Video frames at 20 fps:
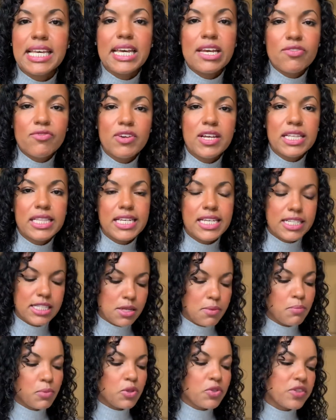It really
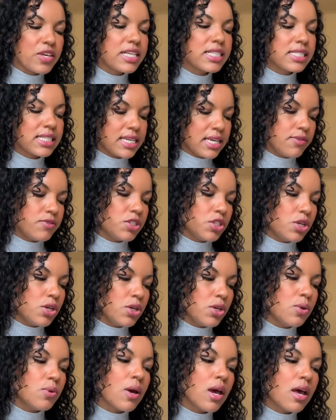isn't. But this gives
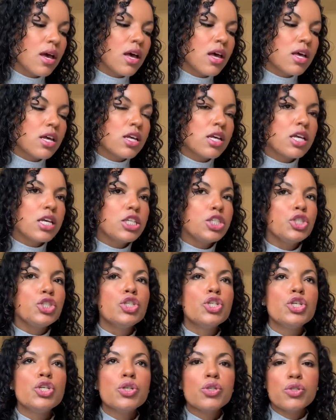you
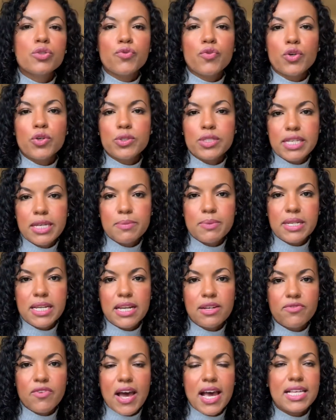useful tips and
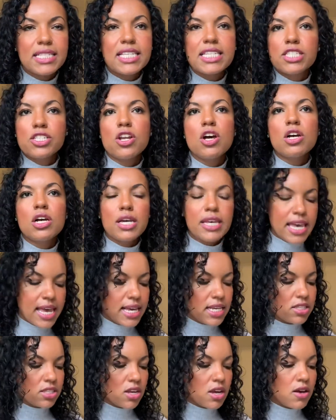advice. It's not a
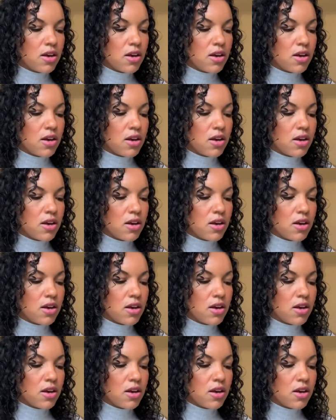case